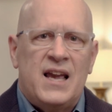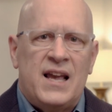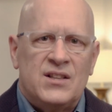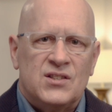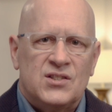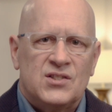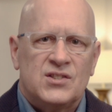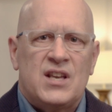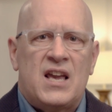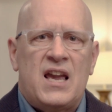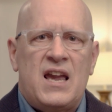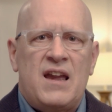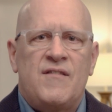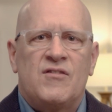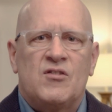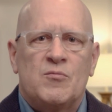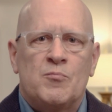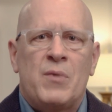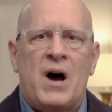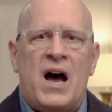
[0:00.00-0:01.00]
and
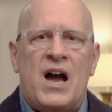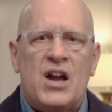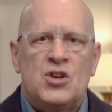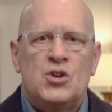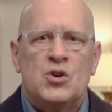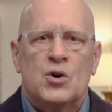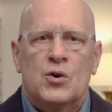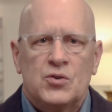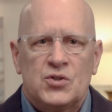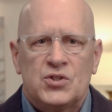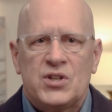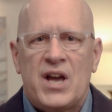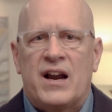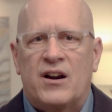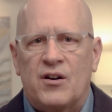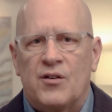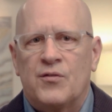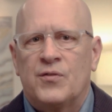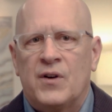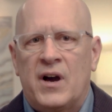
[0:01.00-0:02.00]
saved by your
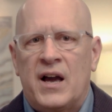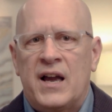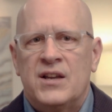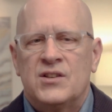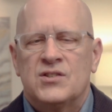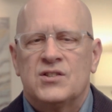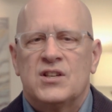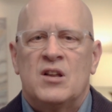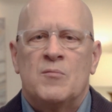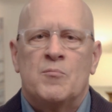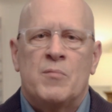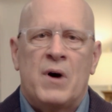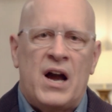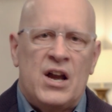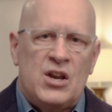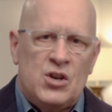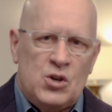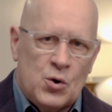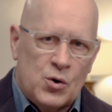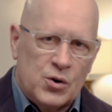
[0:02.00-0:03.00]
sacrifice and by
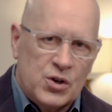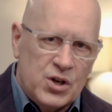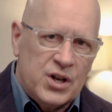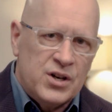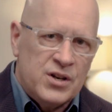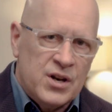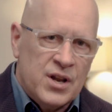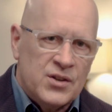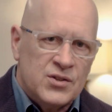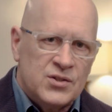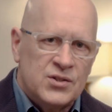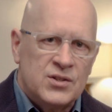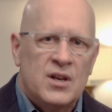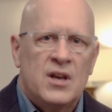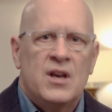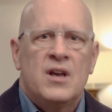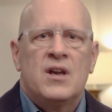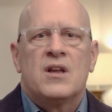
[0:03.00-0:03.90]
your goodness,